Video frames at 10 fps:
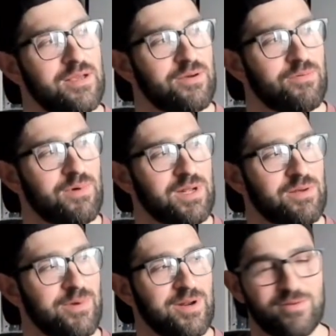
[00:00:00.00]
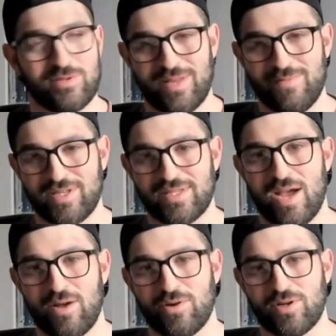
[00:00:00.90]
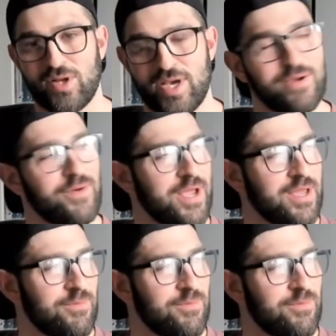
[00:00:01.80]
what do those limits now look like, right?